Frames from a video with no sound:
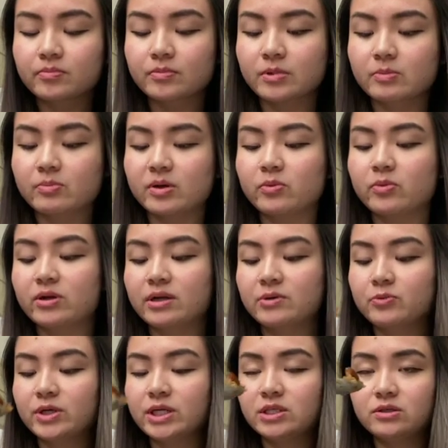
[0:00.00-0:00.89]
But when
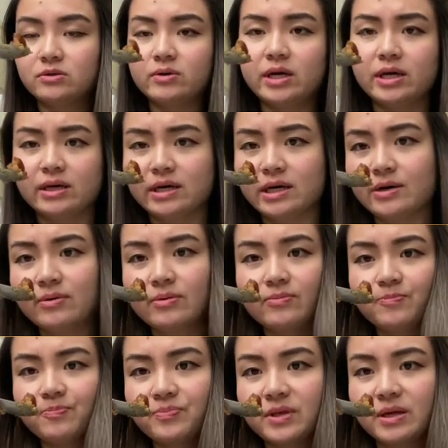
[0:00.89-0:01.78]
we do hang out,
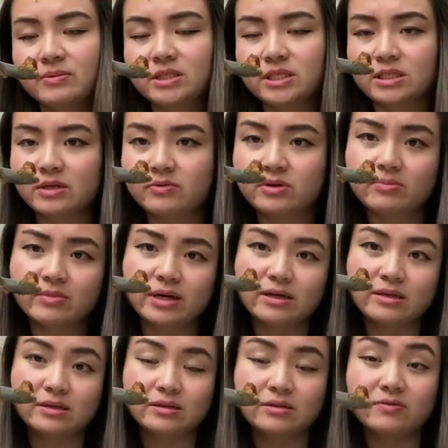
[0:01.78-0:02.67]
I just get
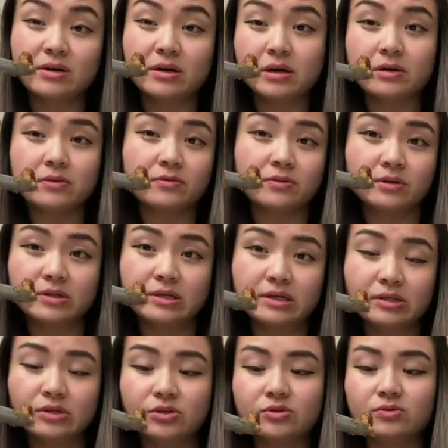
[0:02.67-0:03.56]
reminded of how I really
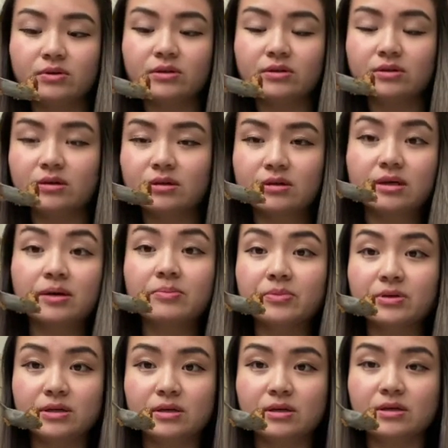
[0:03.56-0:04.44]
enjoy their
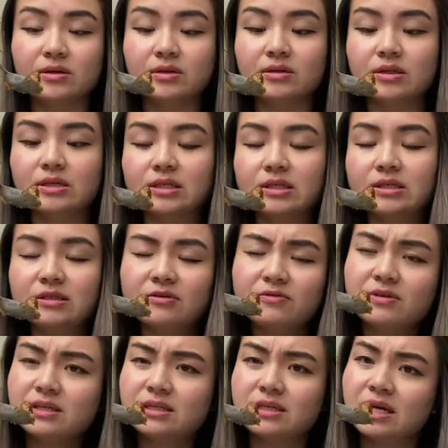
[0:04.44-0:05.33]
company, and it's a
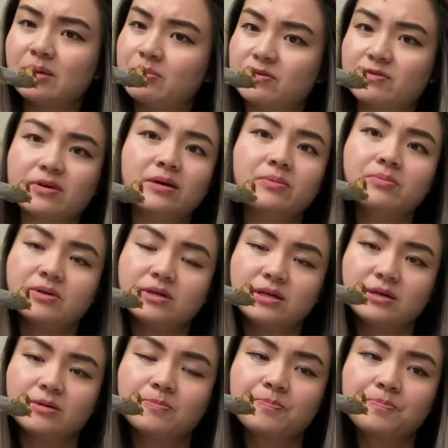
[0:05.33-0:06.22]
different type of
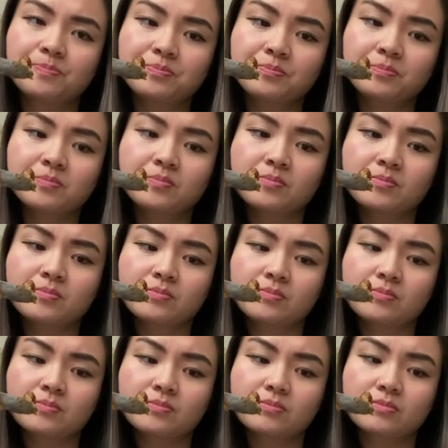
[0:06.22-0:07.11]
company.
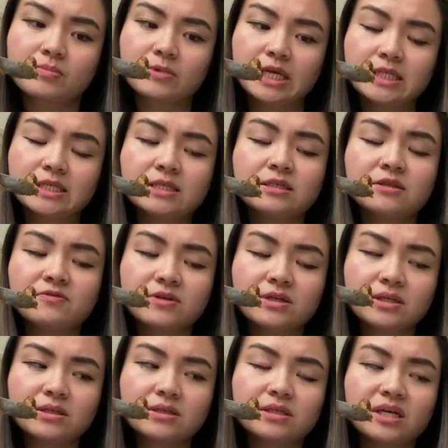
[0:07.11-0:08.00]
It's a
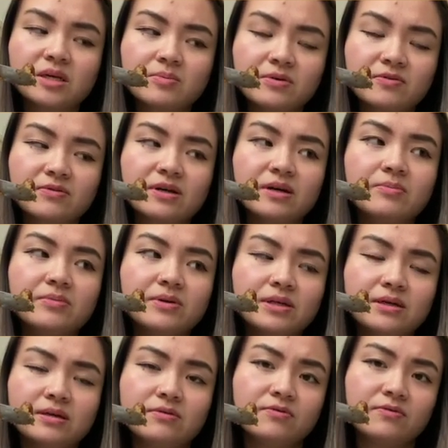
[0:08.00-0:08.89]
different type of
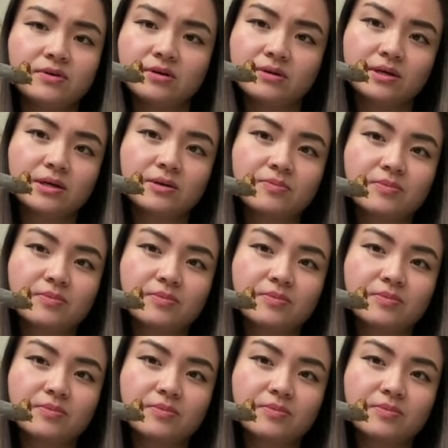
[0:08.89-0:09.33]
company and feeling